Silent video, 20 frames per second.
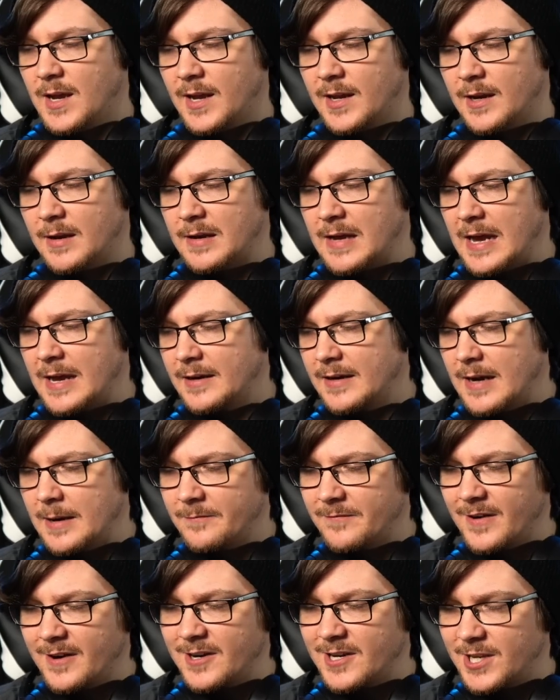And
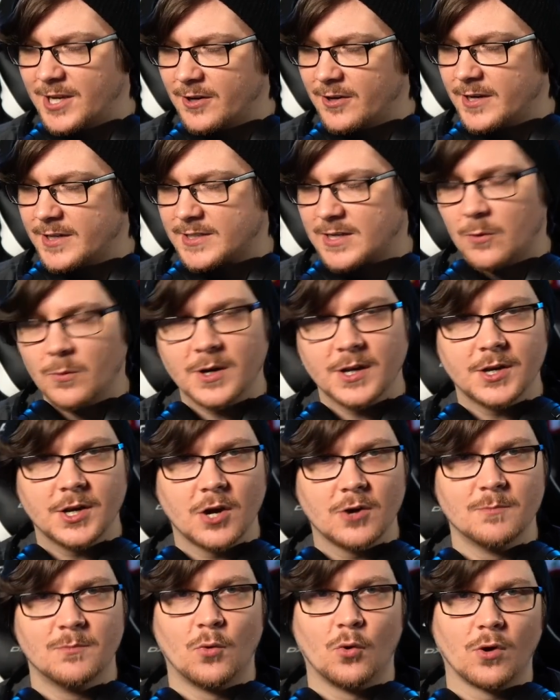I'm very curious. I want to
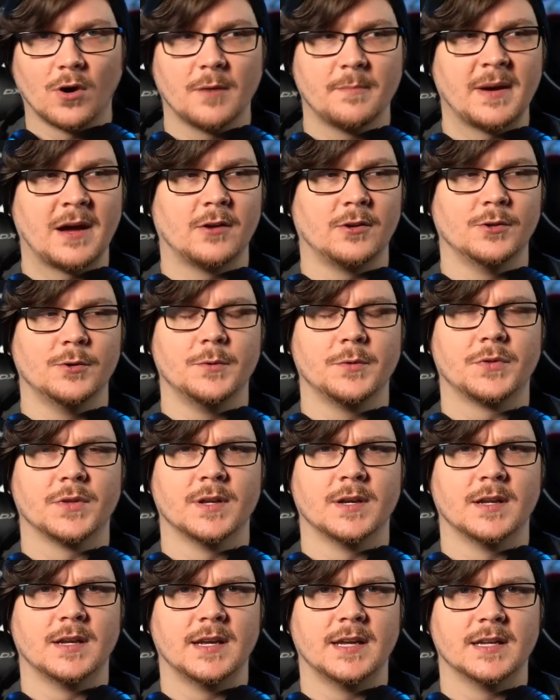know more about
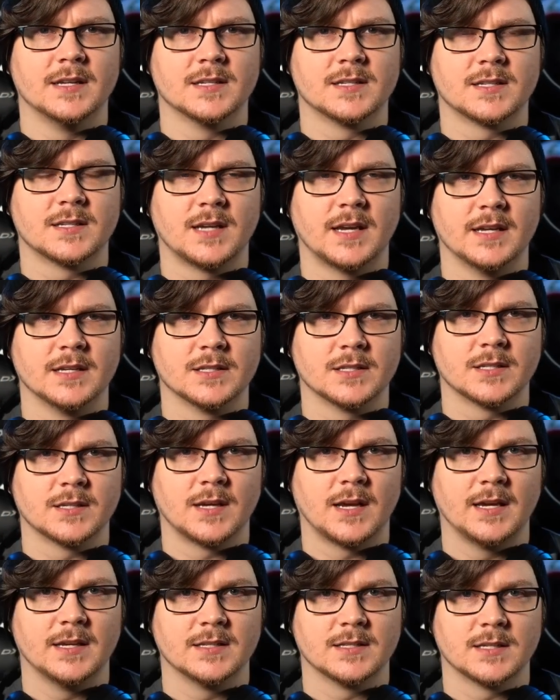Luthen and
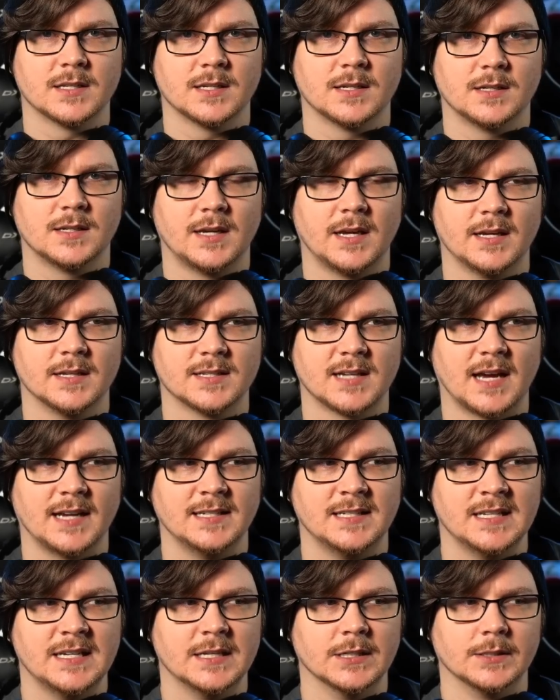his
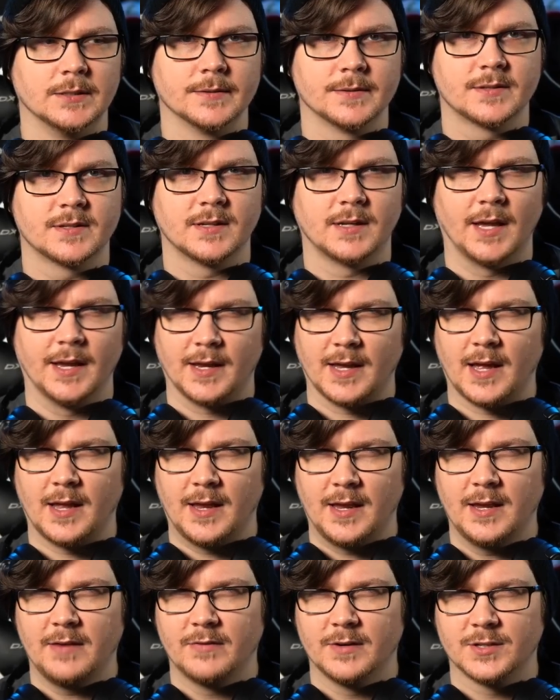ideals. Like, I
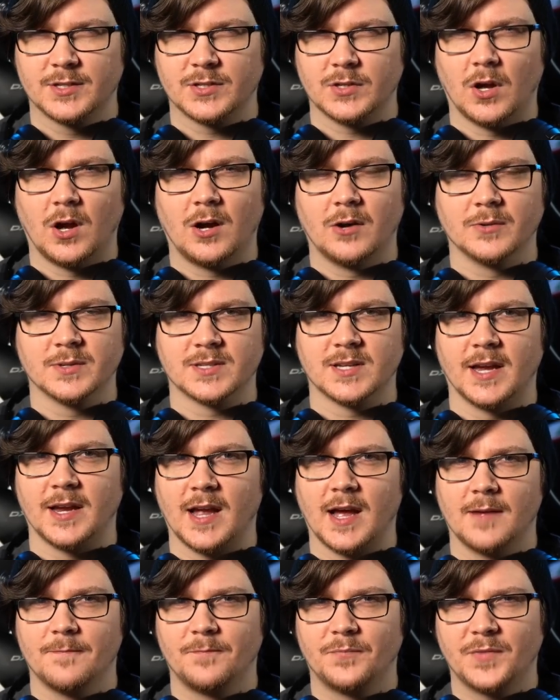even saw, was
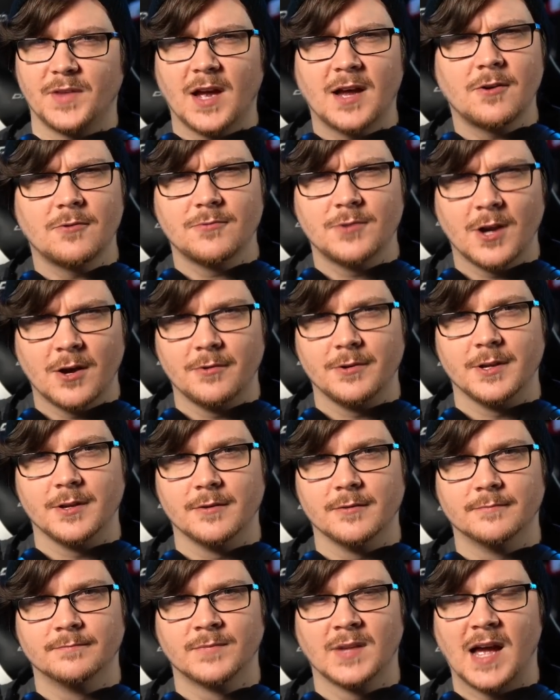like, I don't know
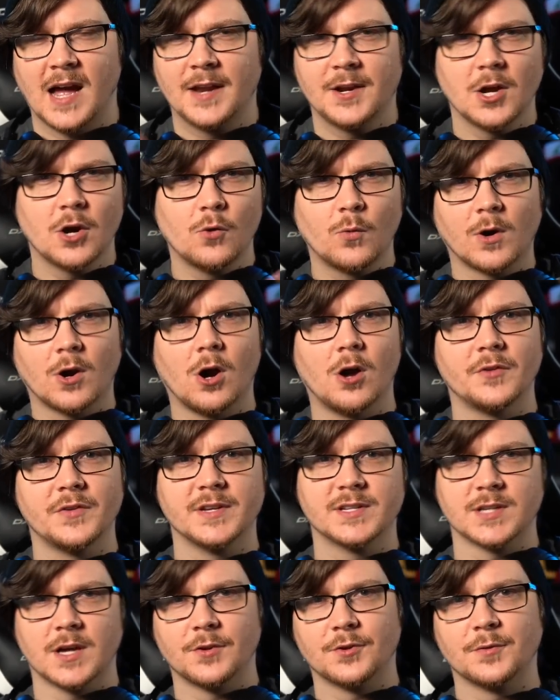you. I know where all
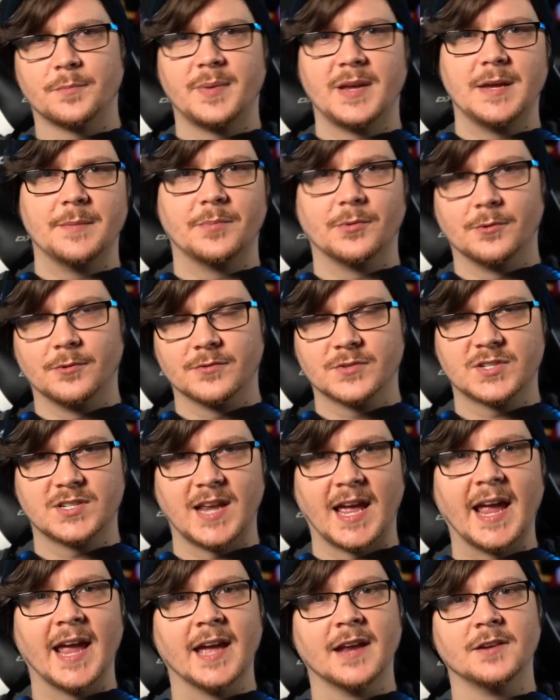these other people
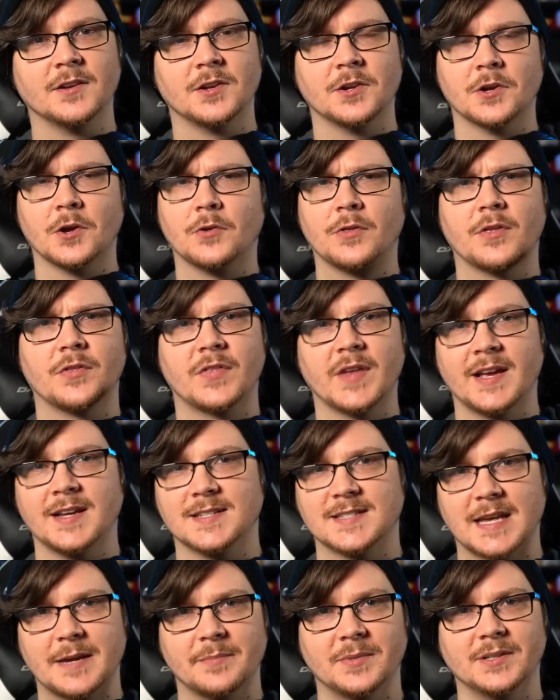stand, you know, the
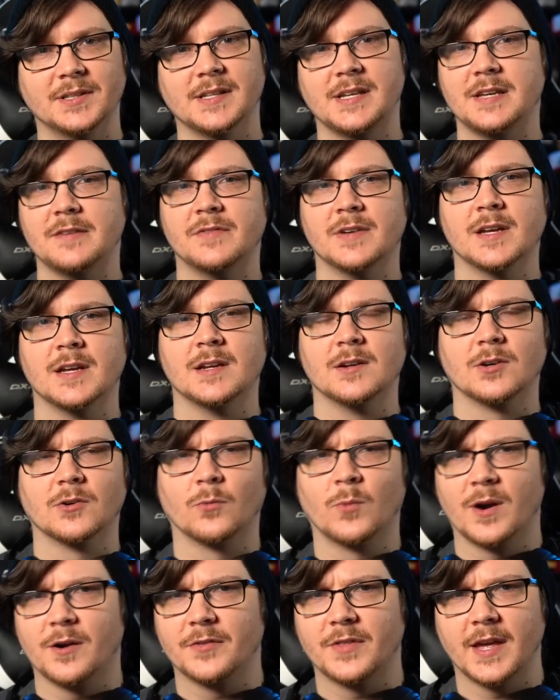things they believe in
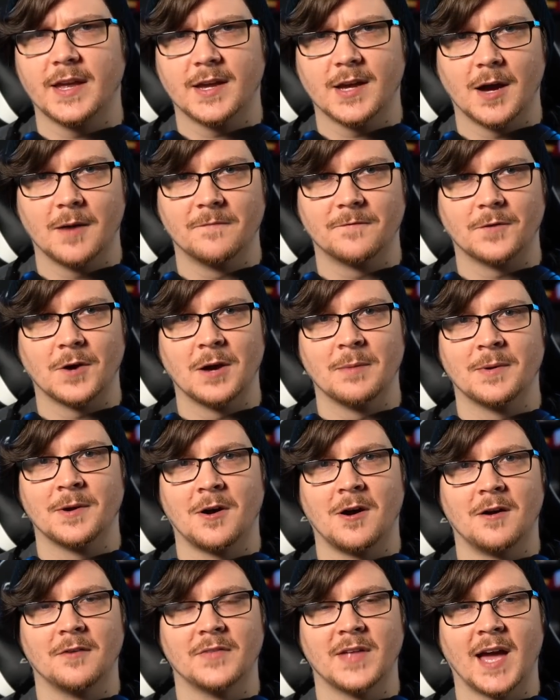or where they come from
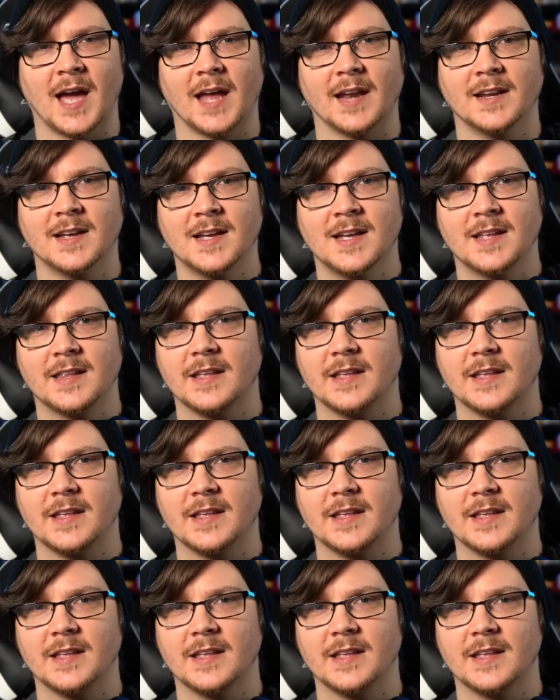and all that.